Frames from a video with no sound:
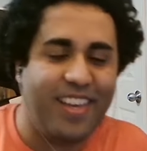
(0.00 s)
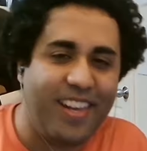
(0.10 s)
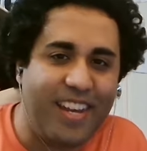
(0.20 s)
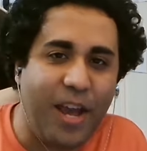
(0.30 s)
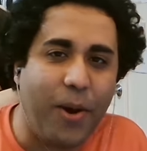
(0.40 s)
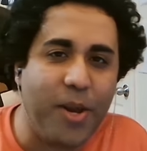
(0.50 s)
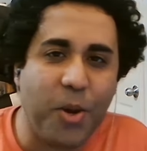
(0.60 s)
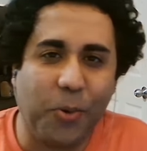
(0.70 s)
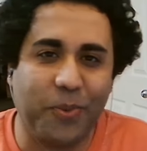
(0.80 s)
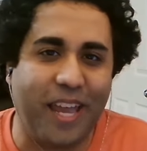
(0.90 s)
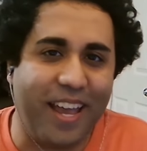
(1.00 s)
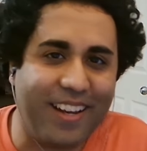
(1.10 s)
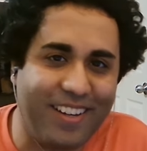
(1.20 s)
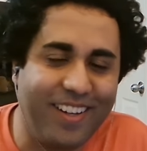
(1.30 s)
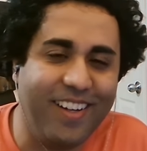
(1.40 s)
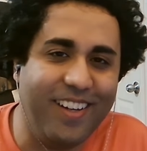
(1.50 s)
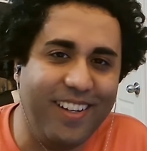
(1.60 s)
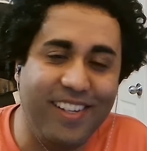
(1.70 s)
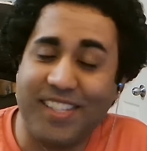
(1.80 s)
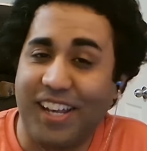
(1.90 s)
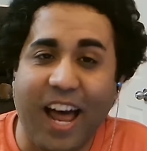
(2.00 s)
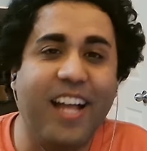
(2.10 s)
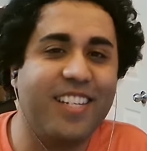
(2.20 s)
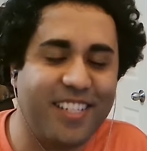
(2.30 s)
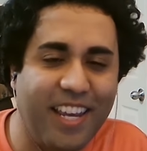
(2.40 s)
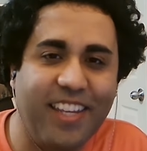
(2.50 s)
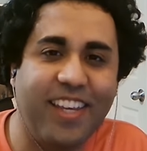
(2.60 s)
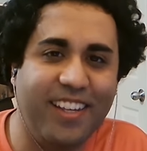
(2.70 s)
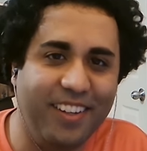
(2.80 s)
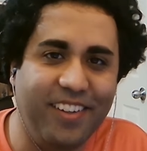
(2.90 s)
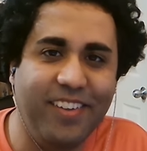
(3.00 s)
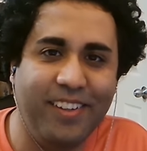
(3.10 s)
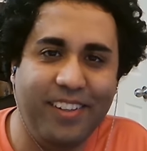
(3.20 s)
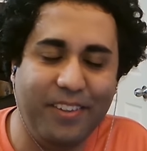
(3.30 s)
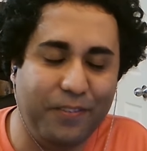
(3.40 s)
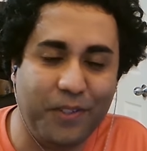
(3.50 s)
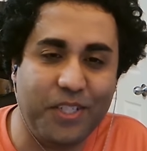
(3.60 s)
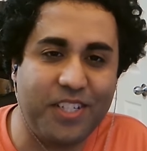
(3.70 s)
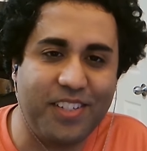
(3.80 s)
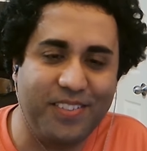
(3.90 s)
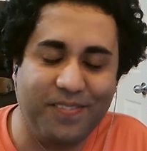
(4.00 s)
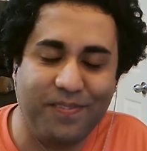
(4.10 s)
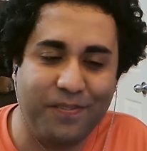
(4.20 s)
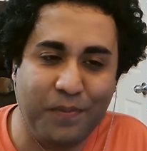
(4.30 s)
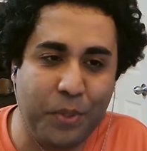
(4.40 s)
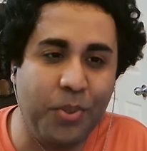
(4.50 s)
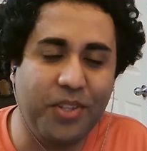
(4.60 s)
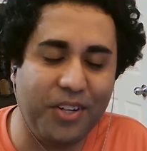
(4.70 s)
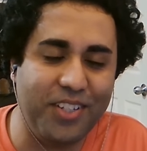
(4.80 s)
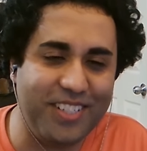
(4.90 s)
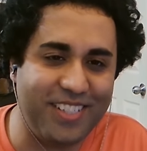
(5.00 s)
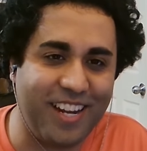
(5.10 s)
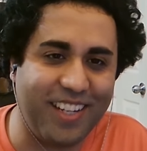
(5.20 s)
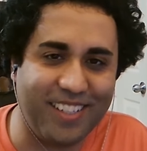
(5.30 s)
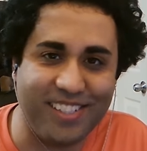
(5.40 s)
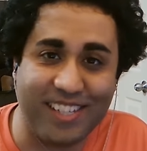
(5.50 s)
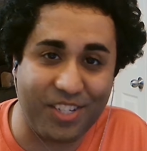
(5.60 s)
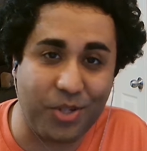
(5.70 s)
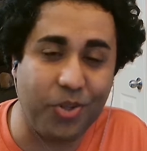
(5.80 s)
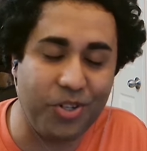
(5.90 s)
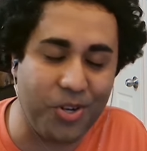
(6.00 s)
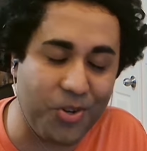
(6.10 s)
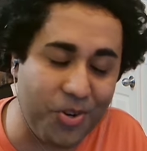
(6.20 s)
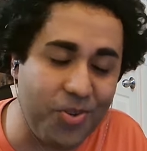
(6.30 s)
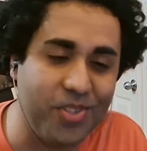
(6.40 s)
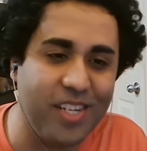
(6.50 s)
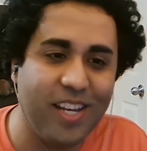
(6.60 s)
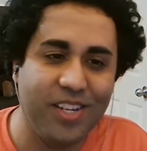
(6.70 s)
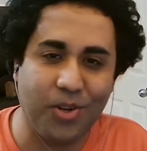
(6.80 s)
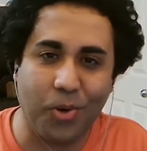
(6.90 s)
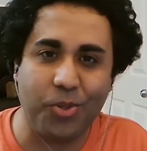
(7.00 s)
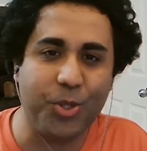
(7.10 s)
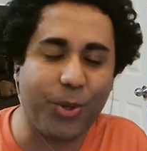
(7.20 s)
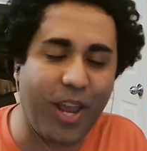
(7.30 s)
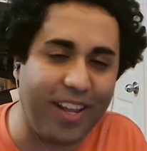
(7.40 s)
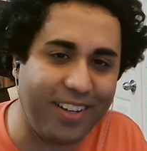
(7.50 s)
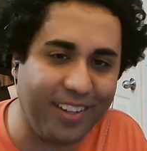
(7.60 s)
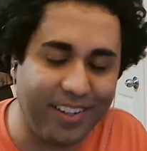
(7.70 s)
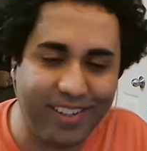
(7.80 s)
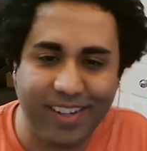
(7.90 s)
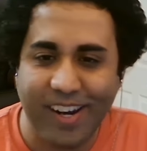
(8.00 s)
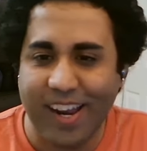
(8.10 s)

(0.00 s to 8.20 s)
Now, I know that is a lot to take in the first few 30 seconds you're introduced to old Joanna here.